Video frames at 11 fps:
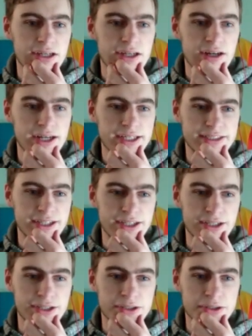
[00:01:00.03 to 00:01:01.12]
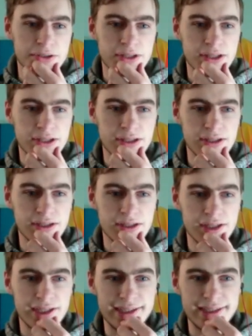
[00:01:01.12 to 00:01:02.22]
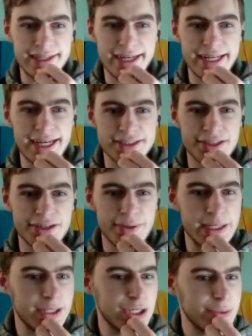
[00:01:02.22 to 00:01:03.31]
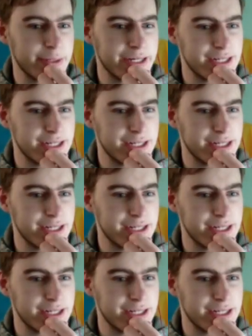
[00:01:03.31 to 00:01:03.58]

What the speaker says: Alright, so Danny asked, are you ready to go, man?